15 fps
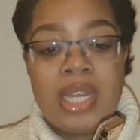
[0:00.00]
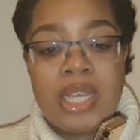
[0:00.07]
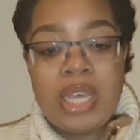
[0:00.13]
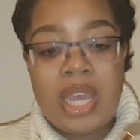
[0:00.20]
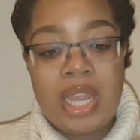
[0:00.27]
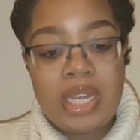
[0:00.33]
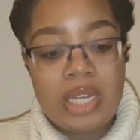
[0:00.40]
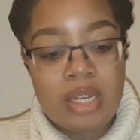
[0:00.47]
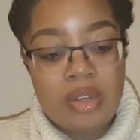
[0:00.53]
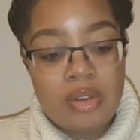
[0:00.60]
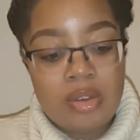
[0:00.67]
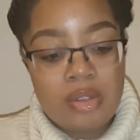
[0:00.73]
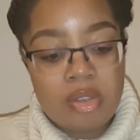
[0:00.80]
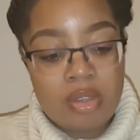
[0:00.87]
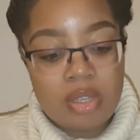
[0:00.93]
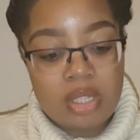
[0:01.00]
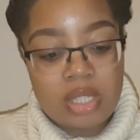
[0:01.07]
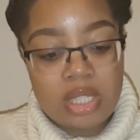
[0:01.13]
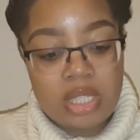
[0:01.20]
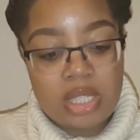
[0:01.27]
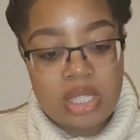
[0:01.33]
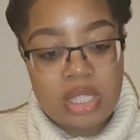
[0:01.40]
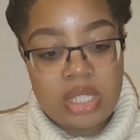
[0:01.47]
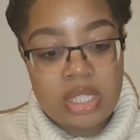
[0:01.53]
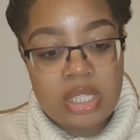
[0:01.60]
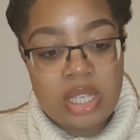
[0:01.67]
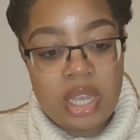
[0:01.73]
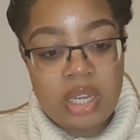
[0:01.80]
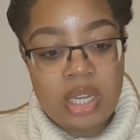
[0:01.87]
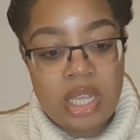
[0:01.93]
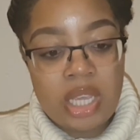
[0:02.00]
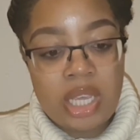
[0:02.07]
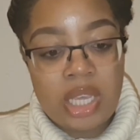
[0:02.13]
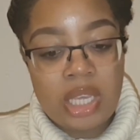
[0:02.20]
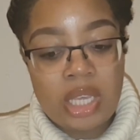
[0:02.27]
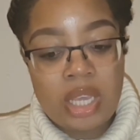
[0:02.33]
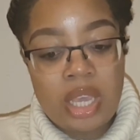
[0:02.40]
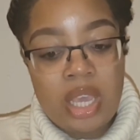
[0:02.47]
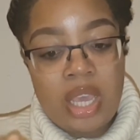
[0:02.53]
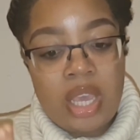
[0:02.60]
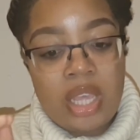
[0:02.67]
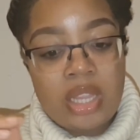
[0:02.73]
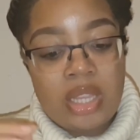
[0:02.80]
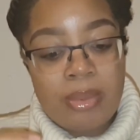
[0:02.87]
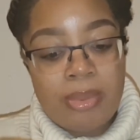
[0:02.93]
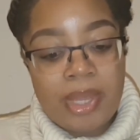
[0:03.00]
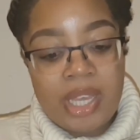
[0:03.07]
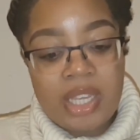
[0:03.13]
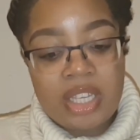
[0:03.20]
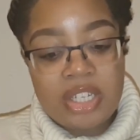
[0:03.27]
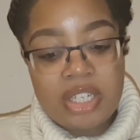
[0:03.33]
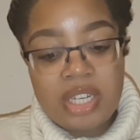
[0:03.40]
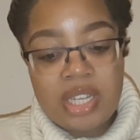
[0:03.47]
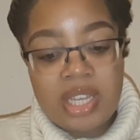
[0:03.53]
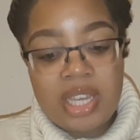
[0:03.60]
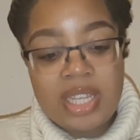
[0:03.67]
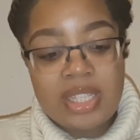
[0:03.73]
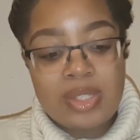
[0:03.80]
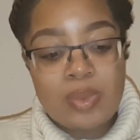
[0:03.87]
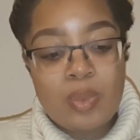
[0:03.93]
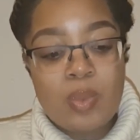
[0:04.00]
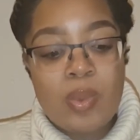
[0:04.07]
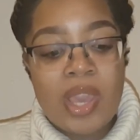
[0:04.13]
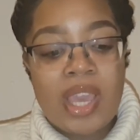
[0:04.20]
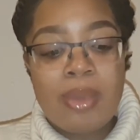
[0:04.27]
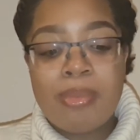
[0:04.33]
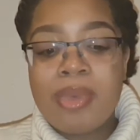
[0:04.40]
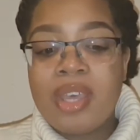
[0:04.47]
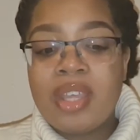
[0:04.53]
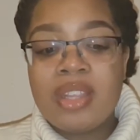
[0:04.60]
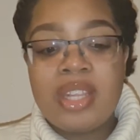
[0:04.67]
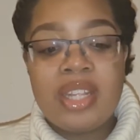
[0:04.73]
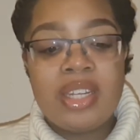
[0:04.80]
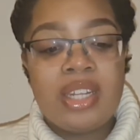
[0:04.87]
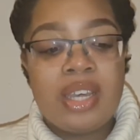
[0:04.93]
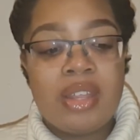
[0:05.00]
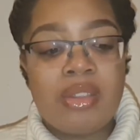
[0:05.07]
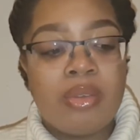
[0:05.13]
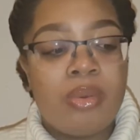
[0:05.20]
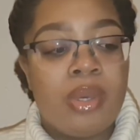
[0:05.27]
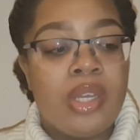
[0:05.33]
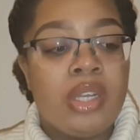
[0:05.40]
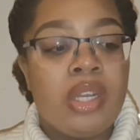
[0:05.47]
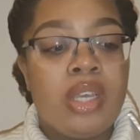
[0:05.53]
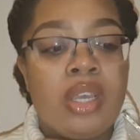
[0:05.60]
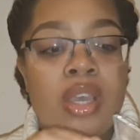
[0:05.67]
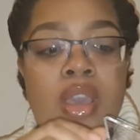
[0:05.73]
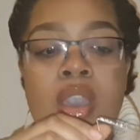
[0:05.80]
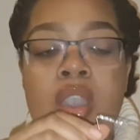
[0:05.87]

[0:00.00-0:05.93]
palette and it looks stunning. The packaging is way better than the other one.